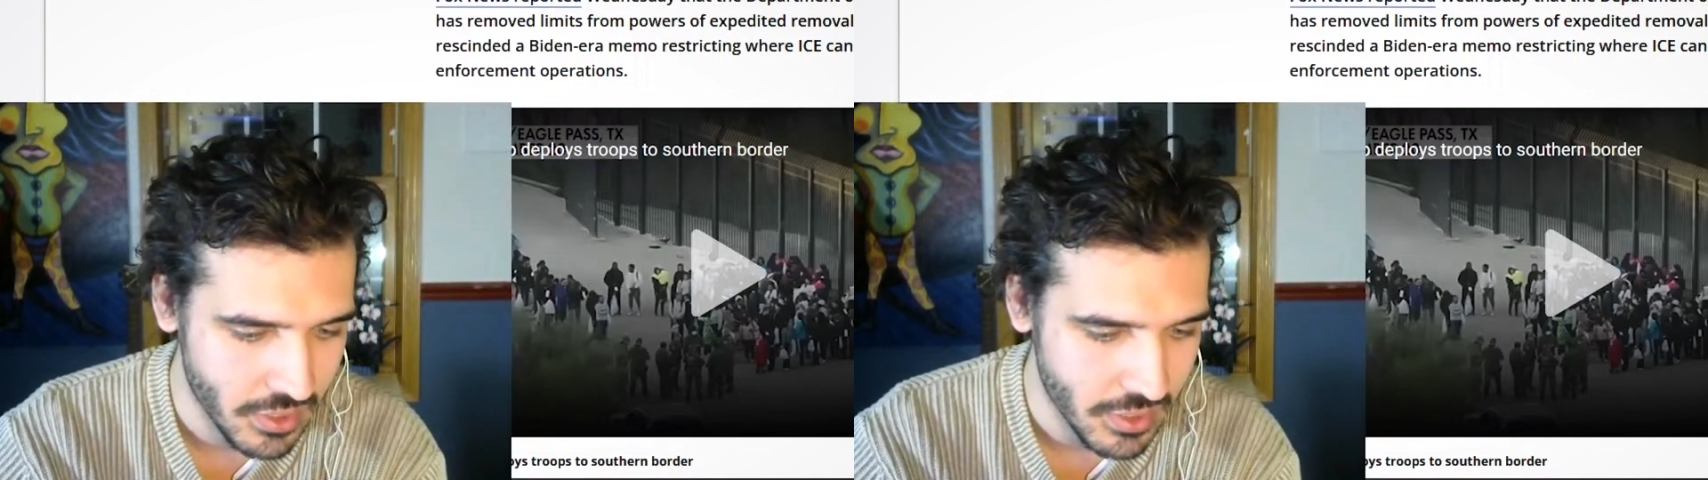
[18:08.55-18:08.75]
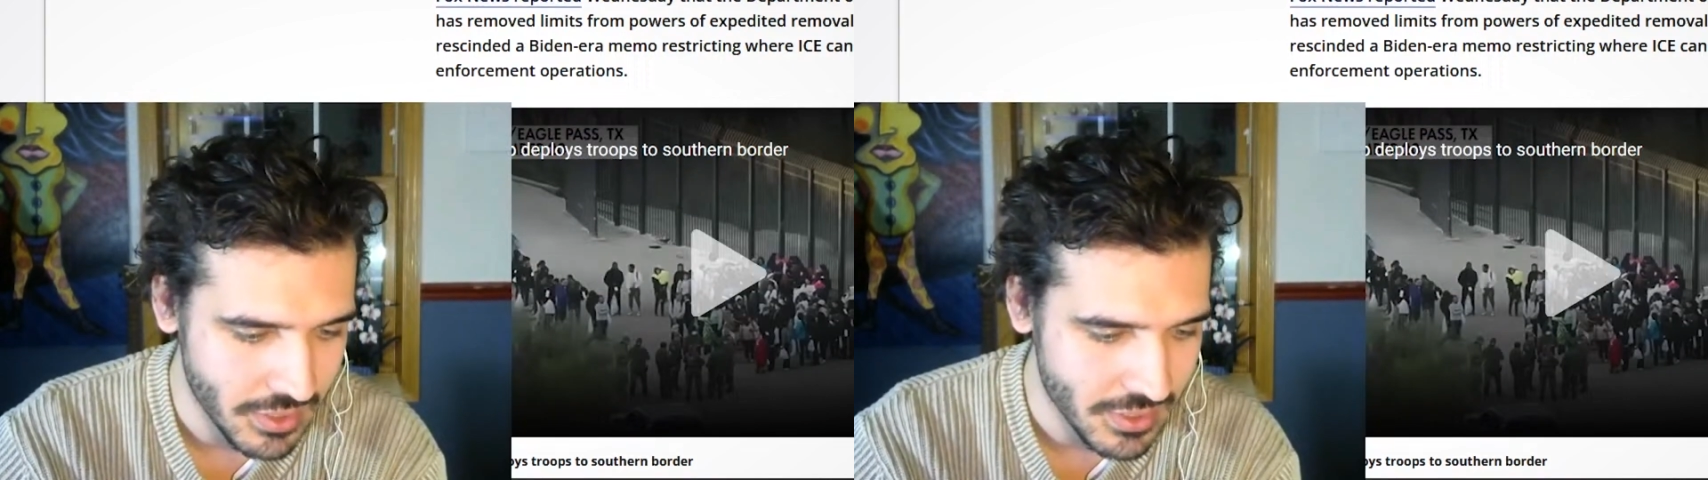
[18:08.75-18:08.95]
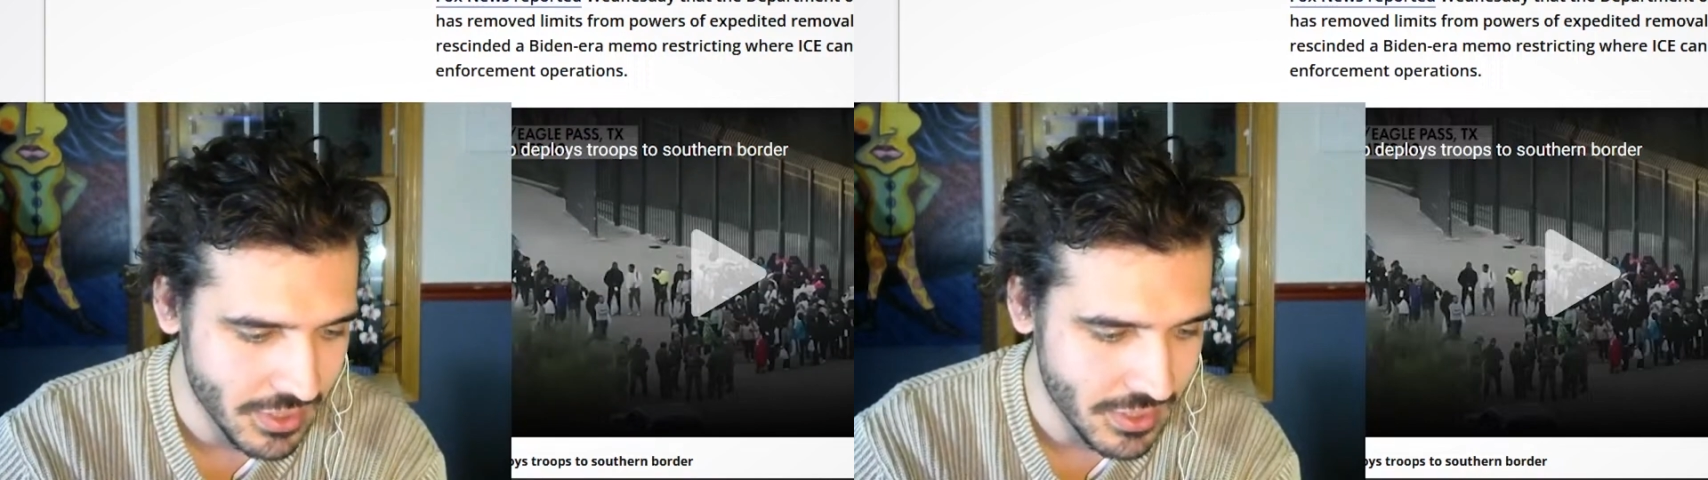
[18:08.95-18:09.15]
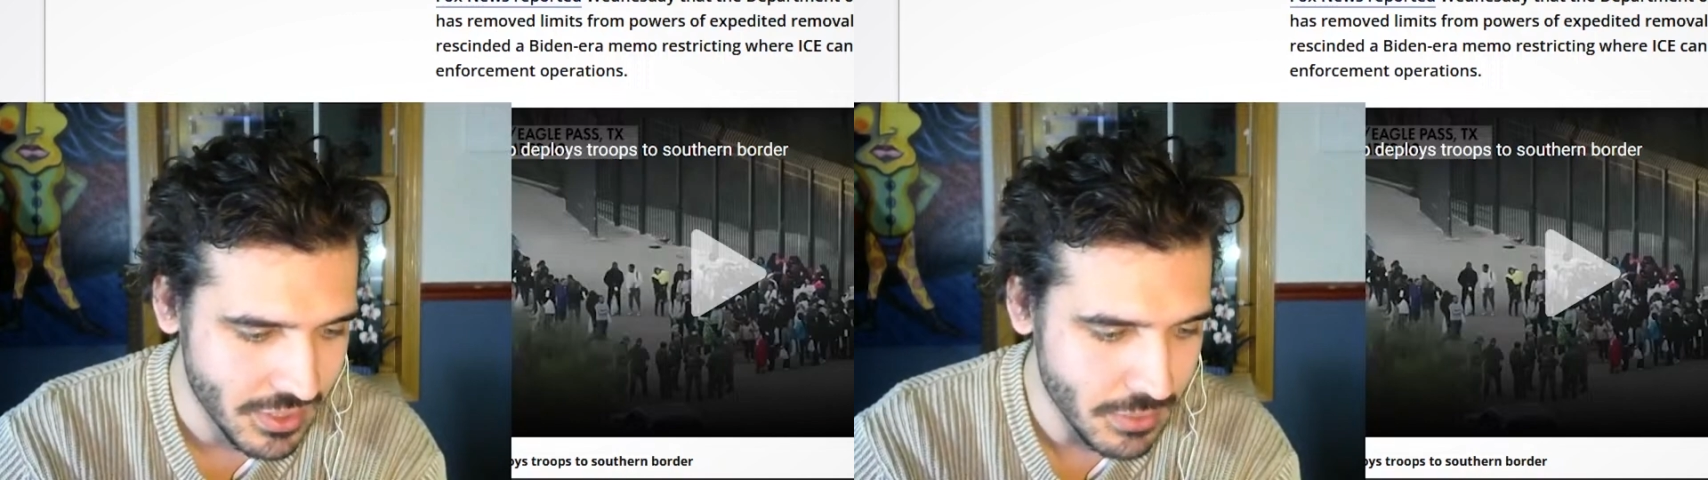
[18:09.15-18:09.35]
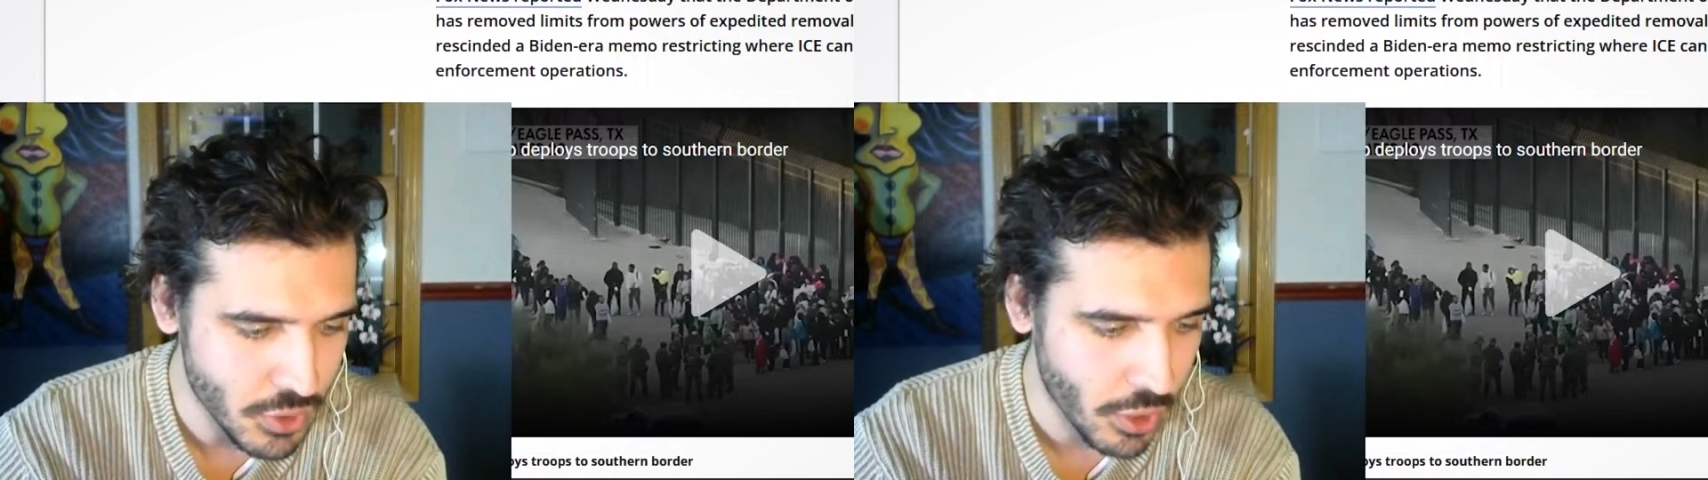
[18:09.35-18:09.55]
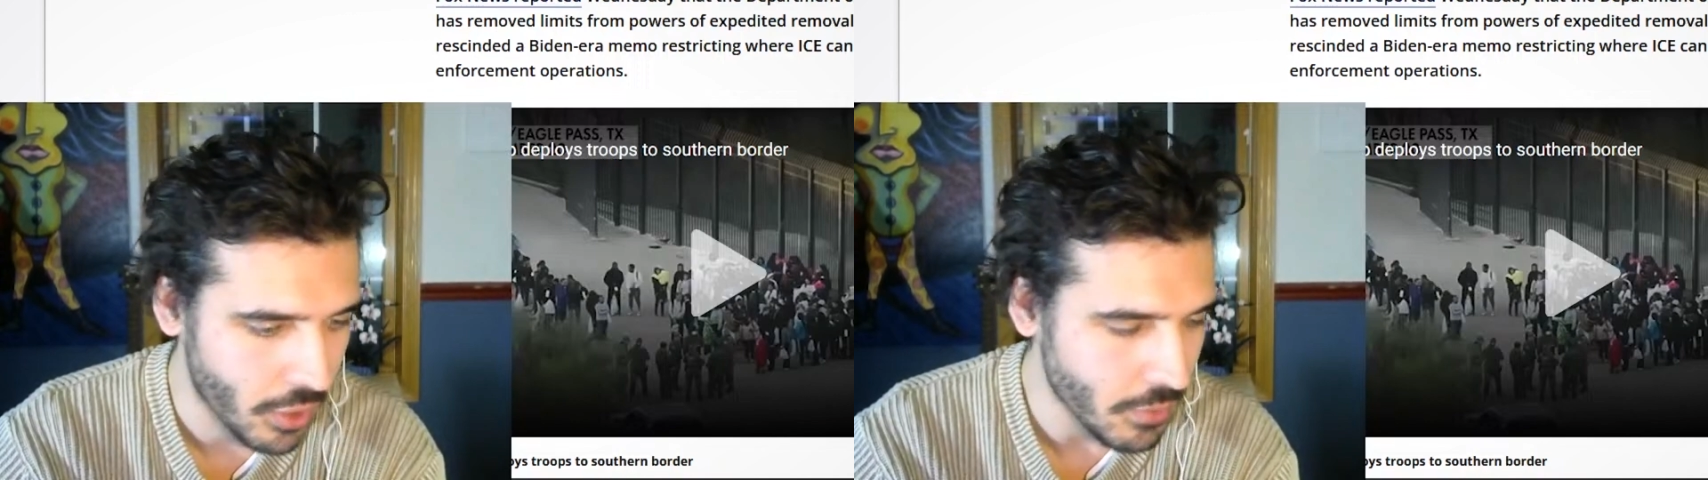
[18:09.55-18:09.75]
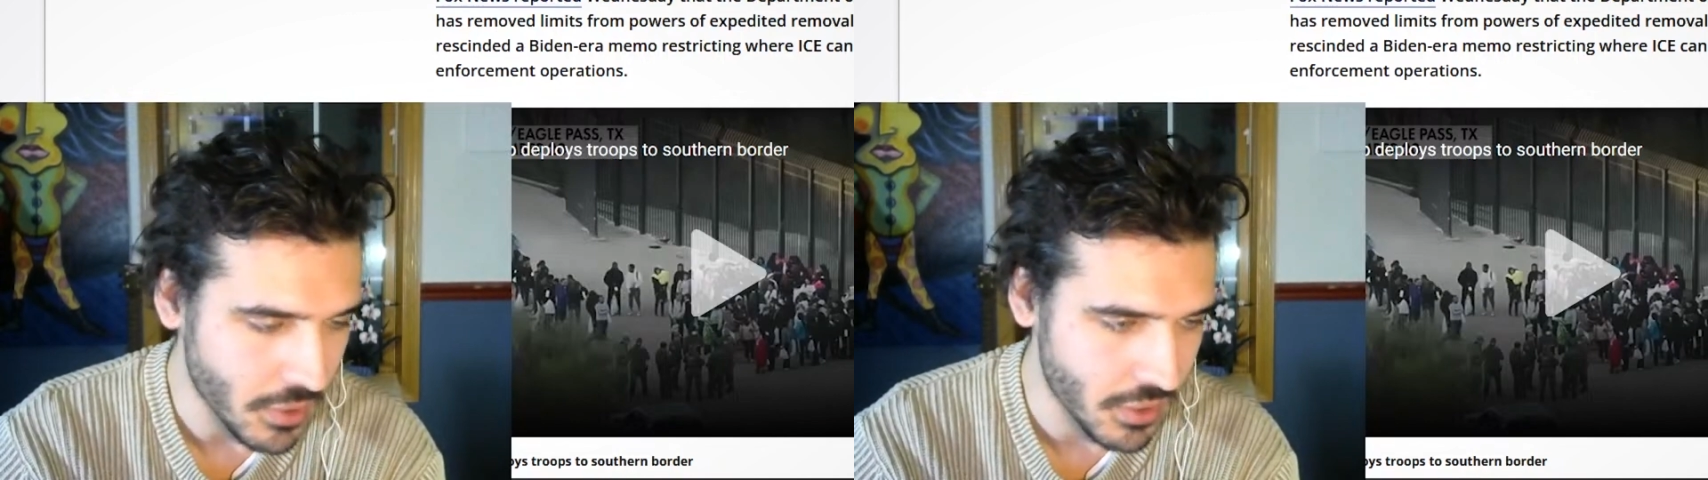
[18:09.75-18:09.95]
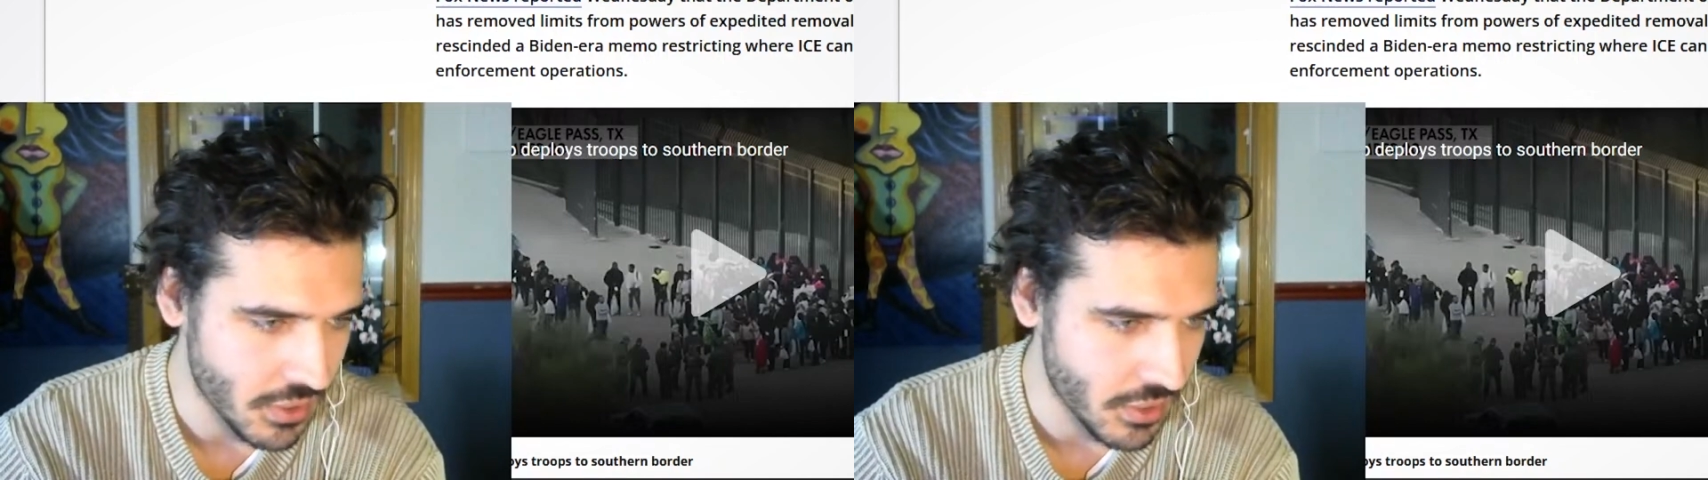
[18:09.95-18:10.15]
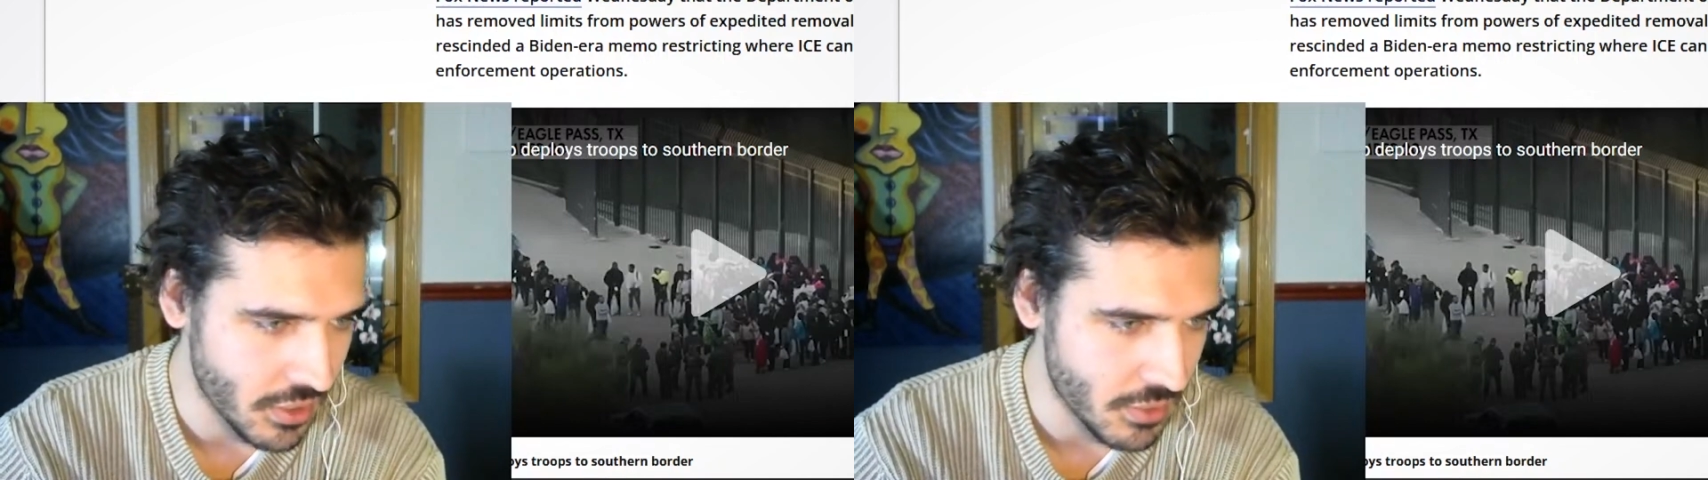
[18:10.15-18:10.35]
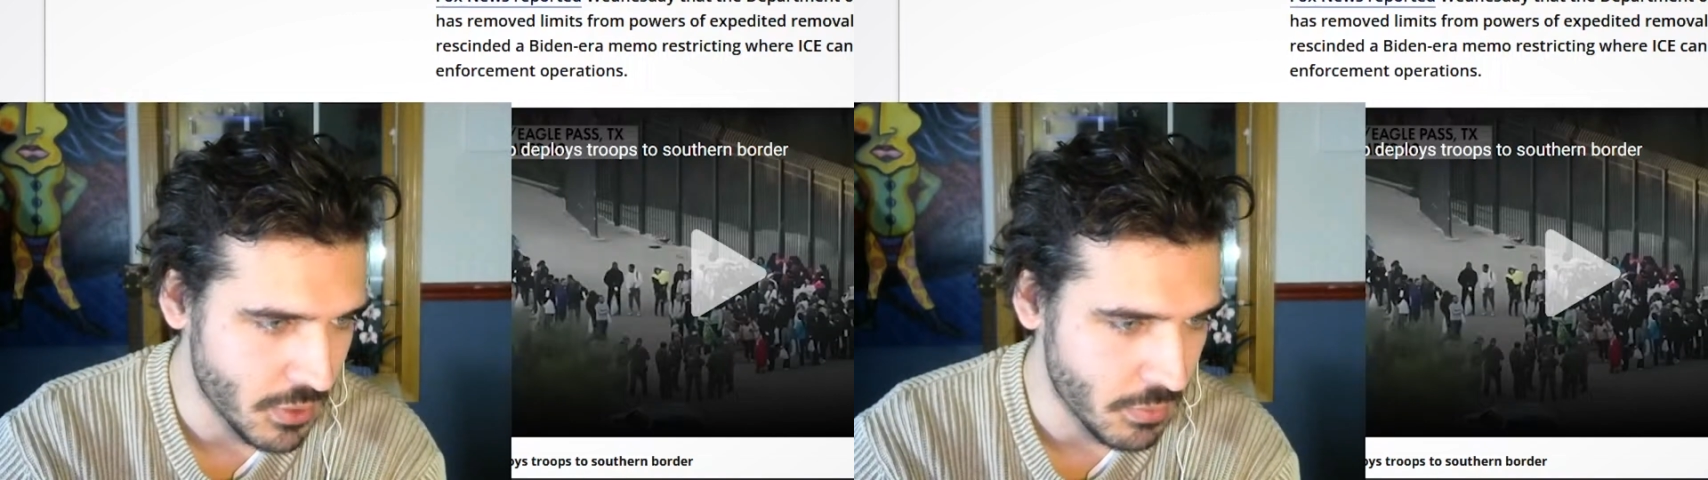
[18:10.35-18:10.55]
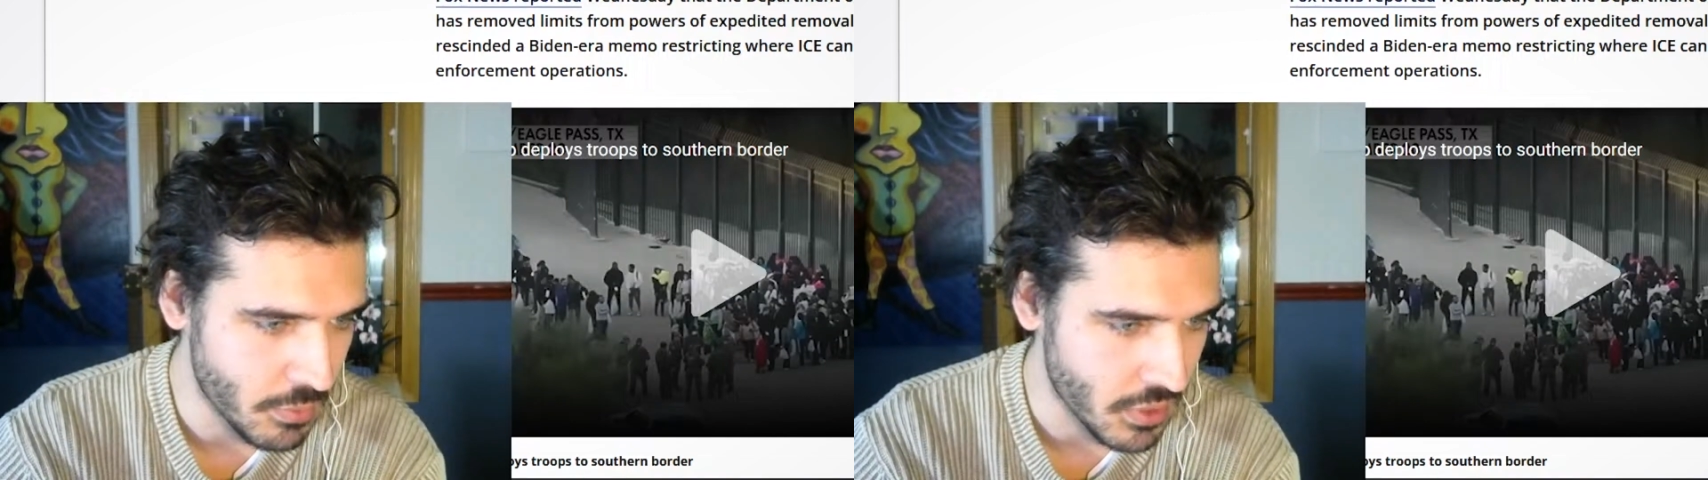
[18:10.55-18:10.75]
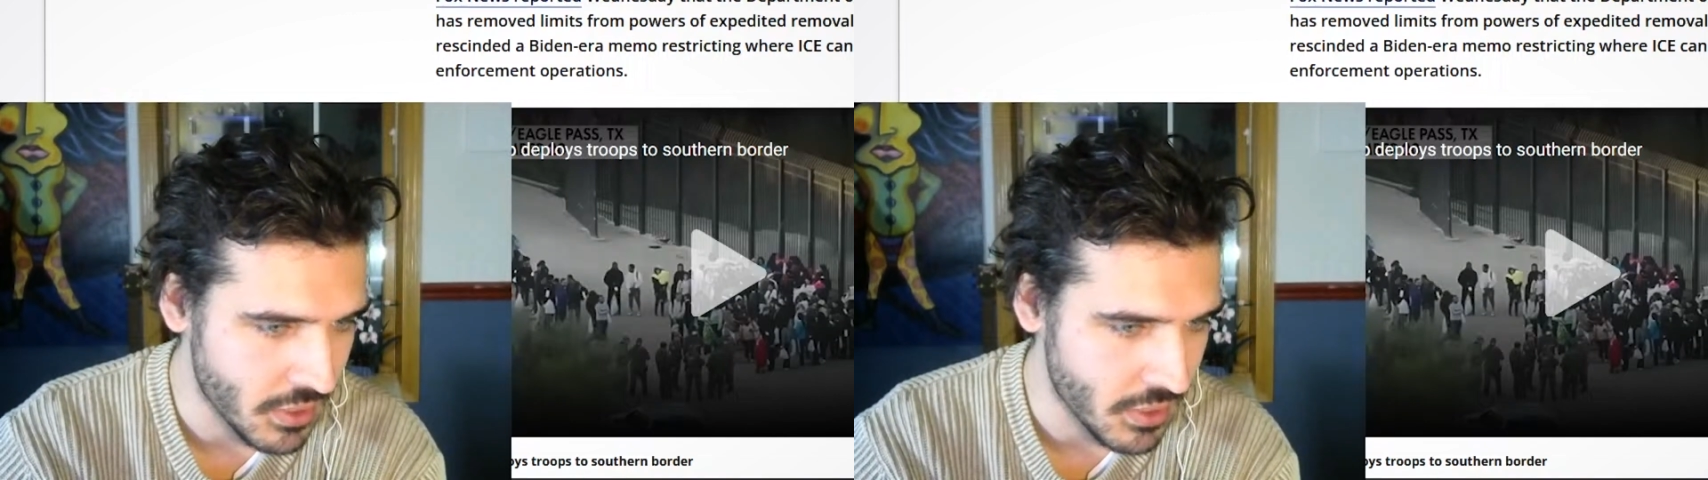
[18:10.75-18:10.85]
It seems harmless to these people,